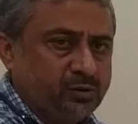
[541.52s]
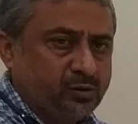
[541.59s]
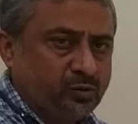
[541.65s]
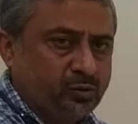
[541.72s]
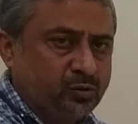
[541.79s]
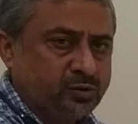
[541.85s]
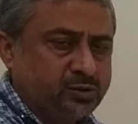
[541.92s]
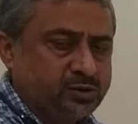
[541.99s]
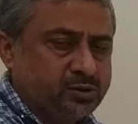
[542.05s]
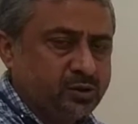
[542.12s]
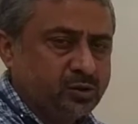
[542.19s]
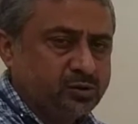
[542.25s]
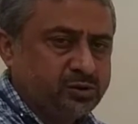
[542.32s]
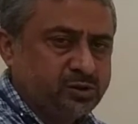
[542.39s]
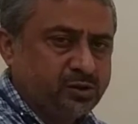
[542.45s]
goods
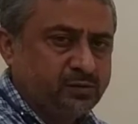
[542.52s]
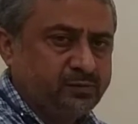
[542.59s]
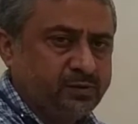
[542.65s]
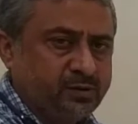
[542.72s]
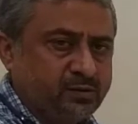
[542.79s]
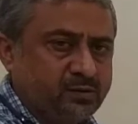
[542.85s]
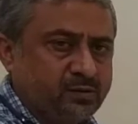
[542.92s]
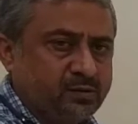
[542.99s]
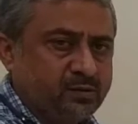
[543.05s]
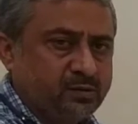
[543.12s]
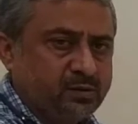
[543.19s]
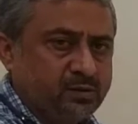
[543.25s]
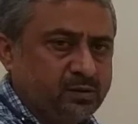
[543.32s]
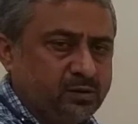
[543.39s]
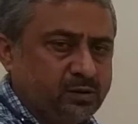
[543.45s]
or service,
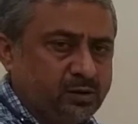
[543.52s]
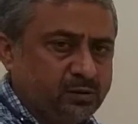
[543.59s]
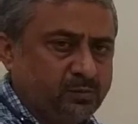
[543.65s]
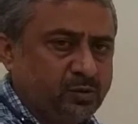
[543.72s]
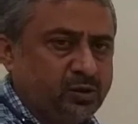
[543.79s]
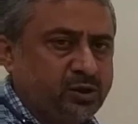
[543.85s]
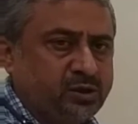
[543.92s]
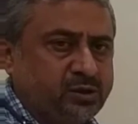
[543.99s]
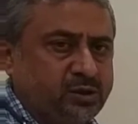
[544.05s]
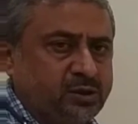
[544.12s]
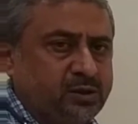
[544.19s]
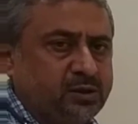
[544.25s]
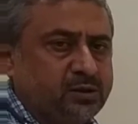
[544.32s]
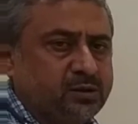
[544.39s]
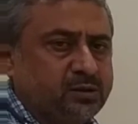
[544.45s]
commodity